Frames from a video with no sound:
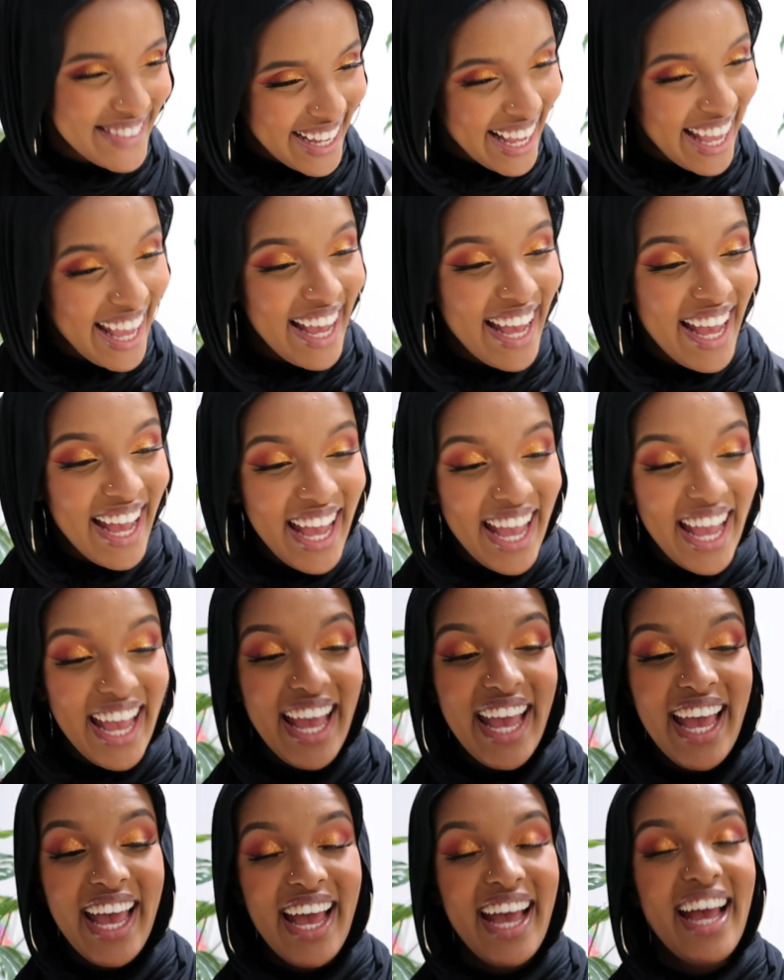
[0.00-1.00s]
So,
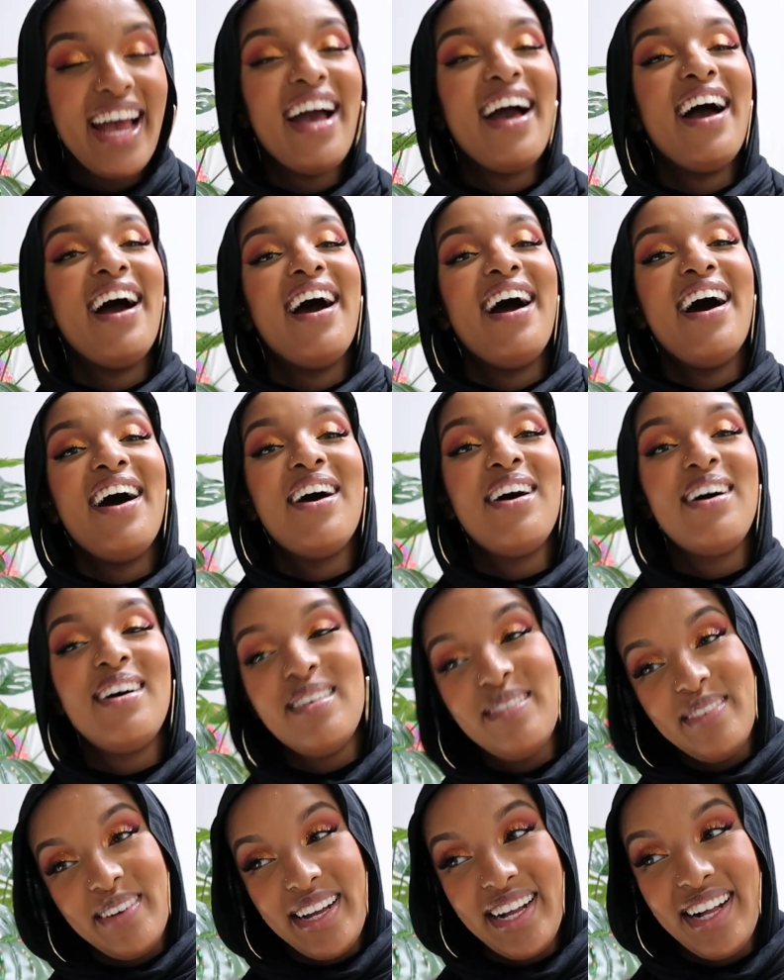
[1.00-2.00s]

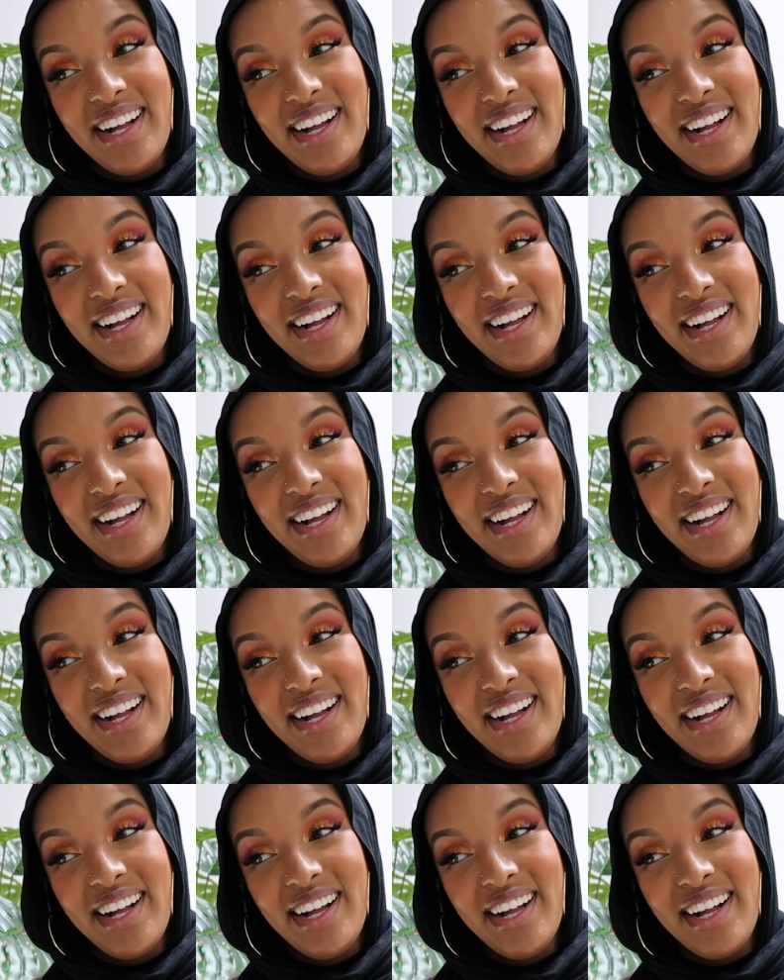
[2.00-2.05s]
oh my